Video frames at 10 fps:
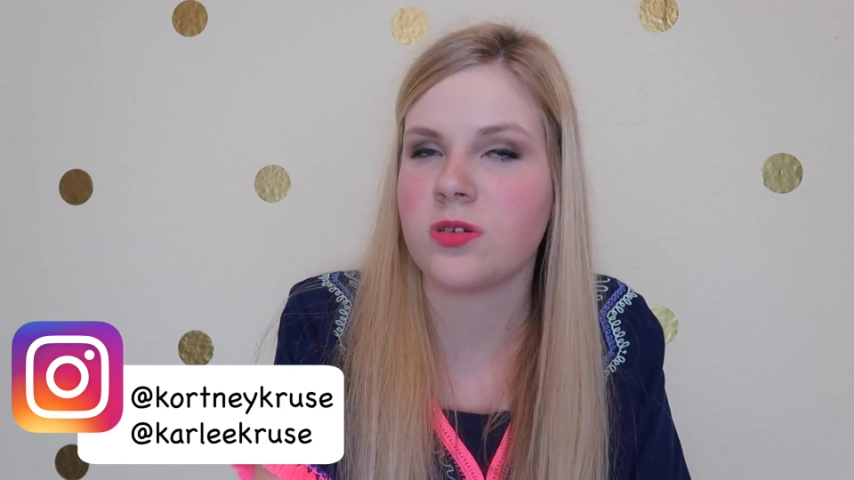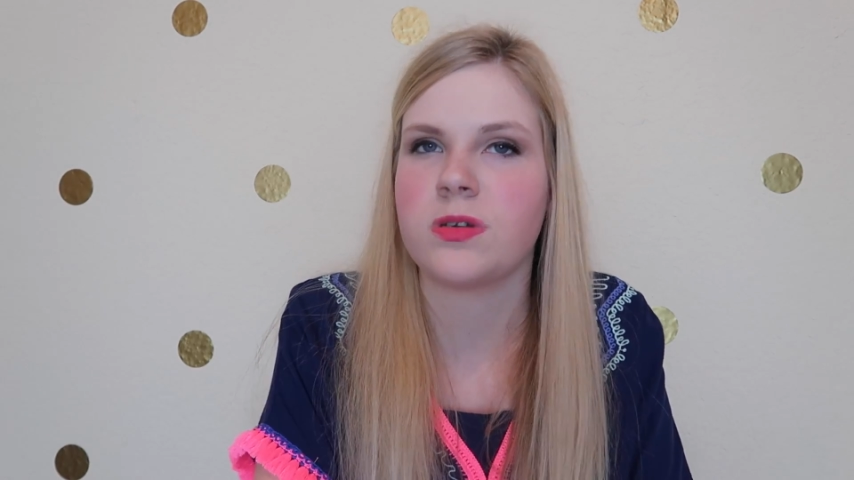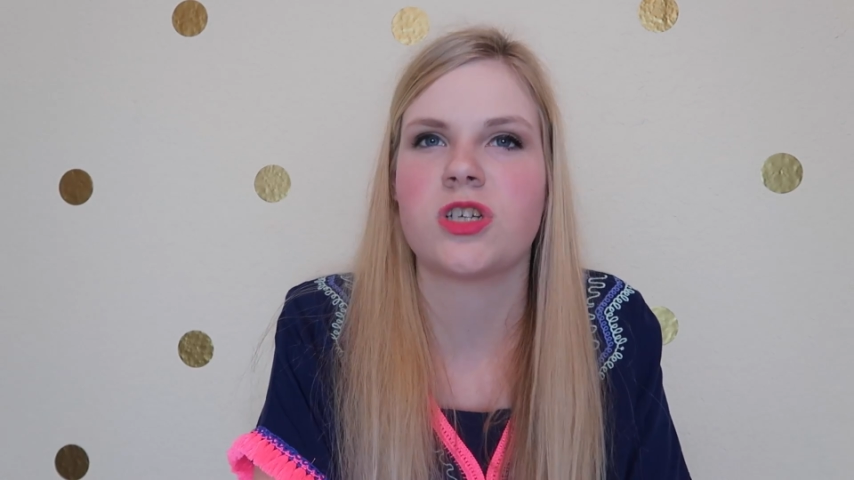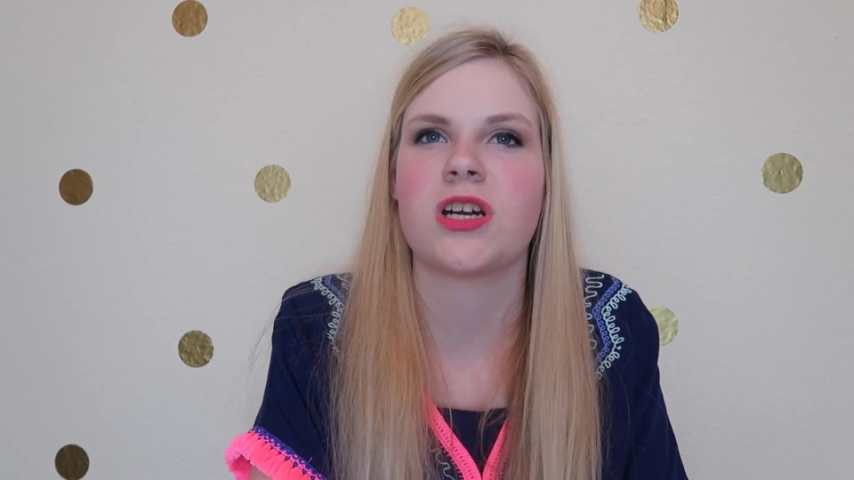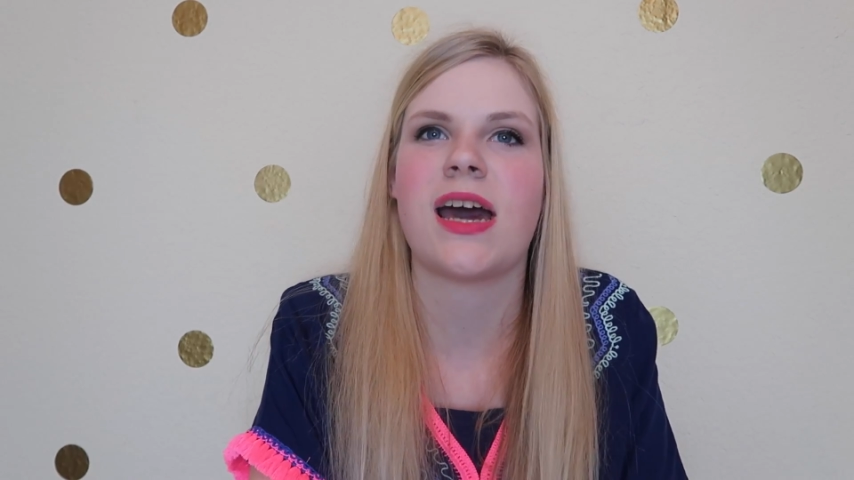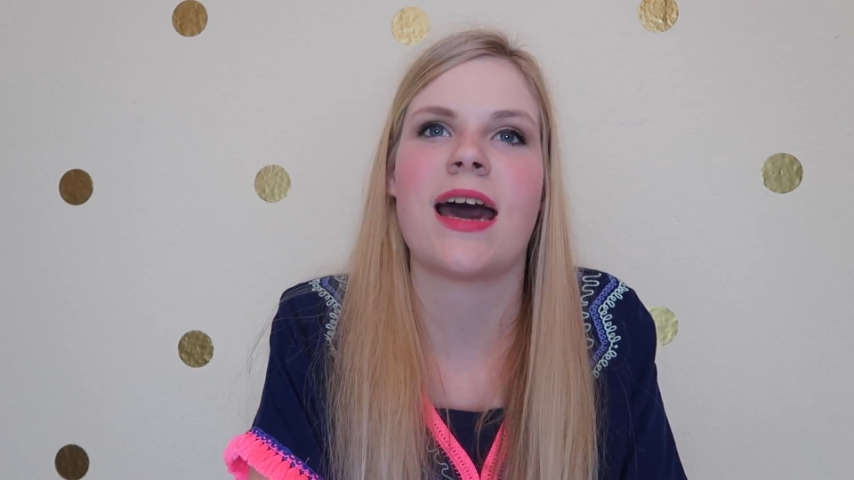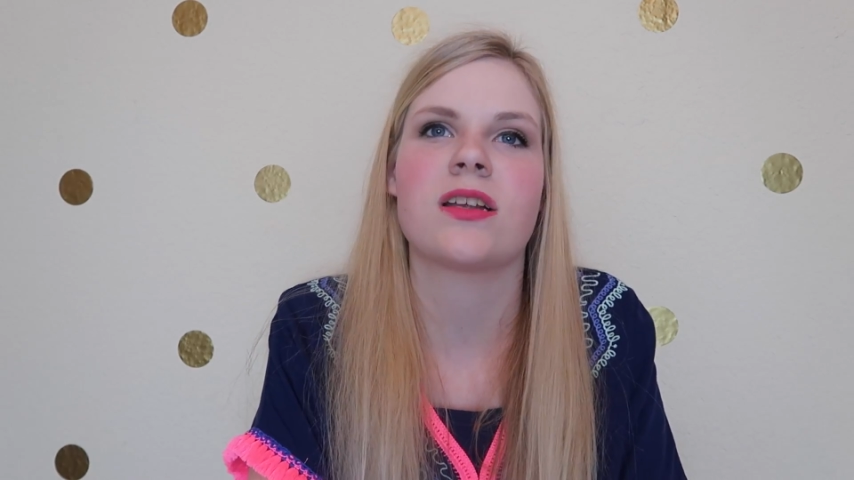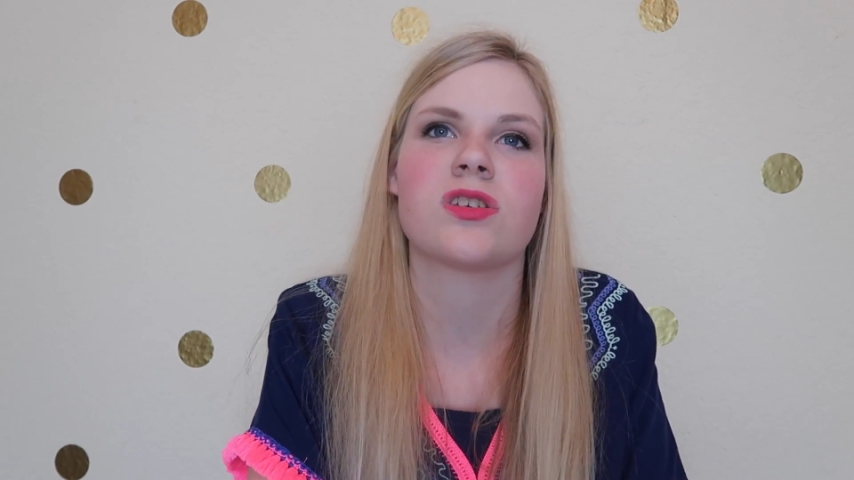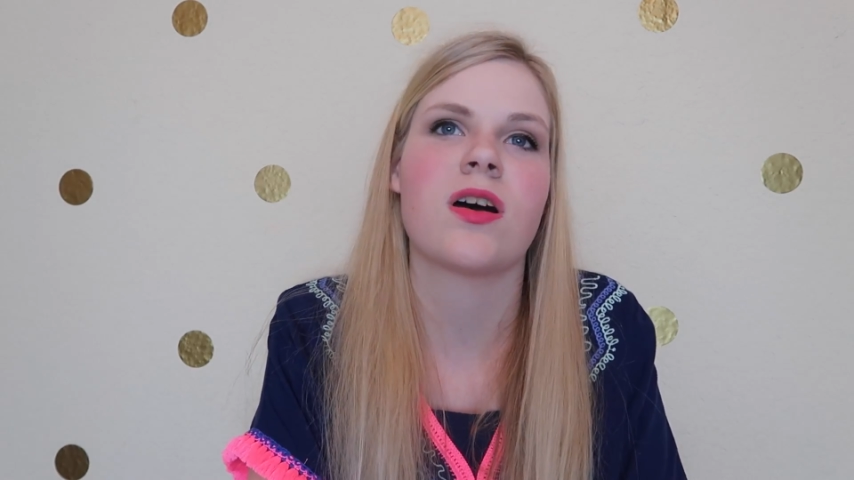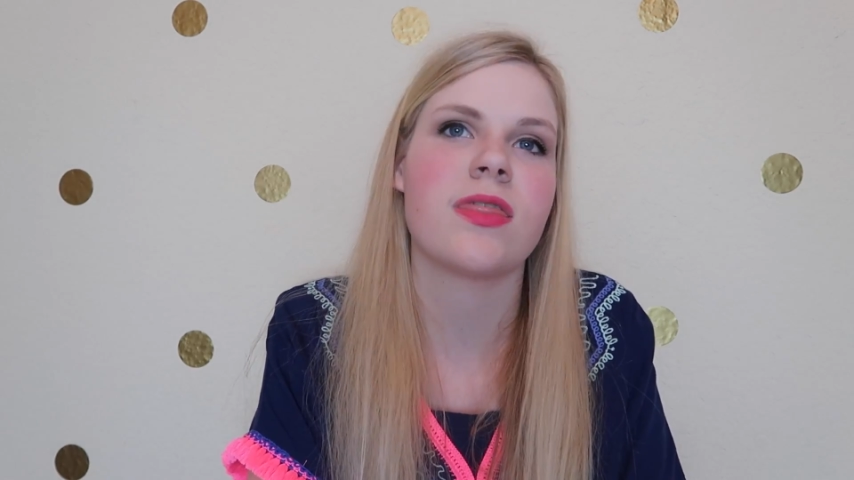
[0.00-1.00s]
so be sure to add
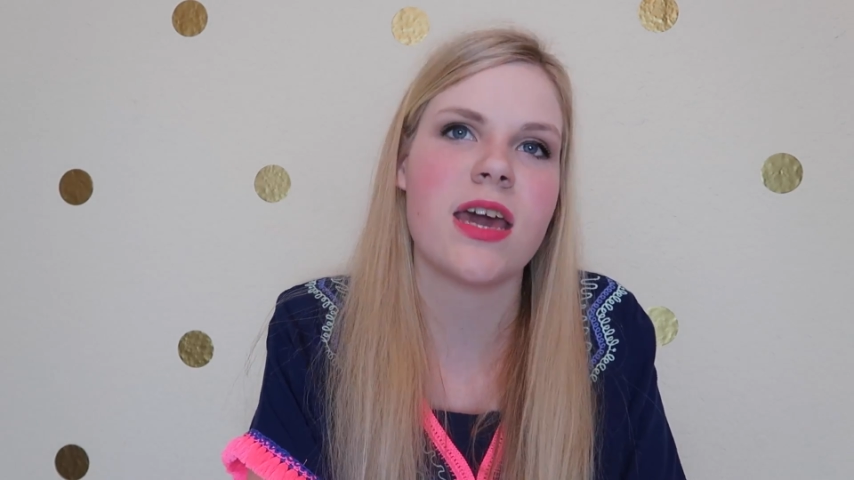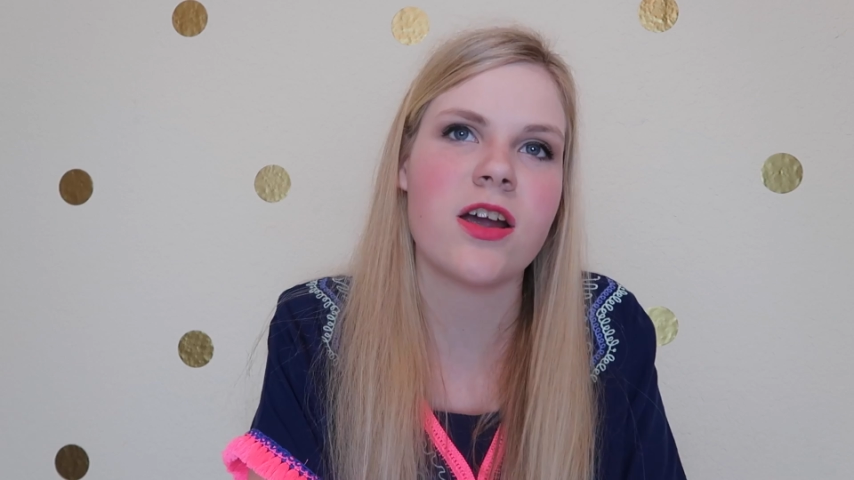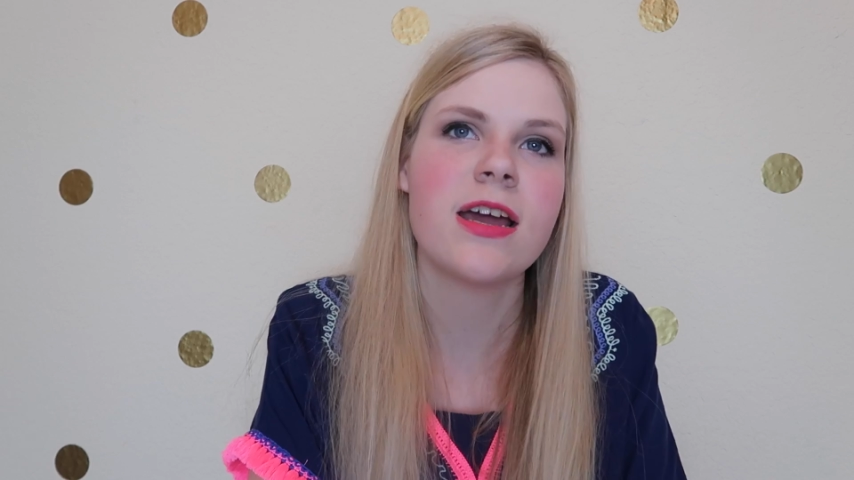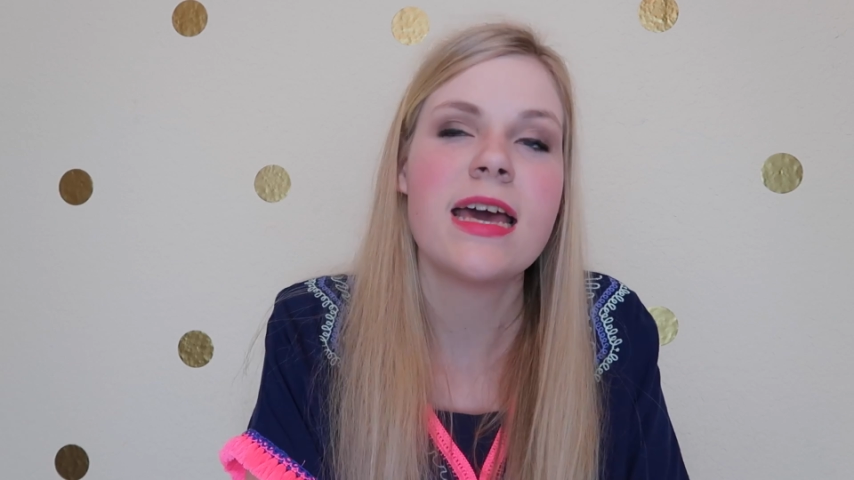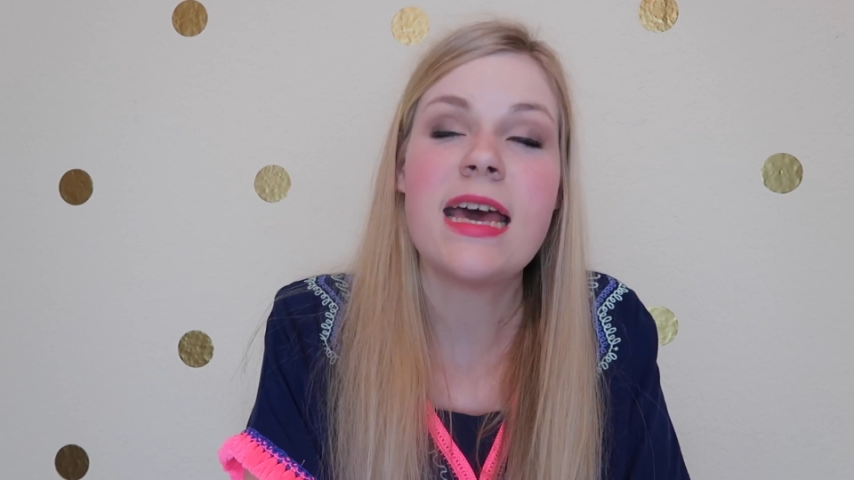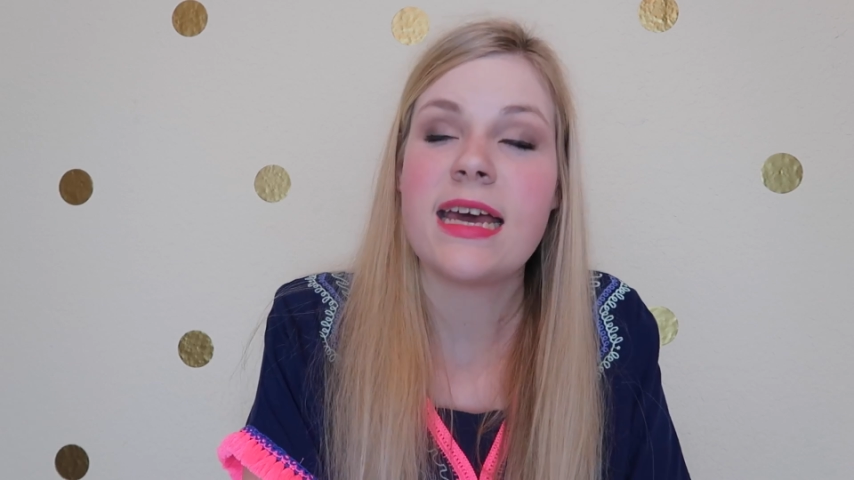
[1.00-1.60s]
us on there.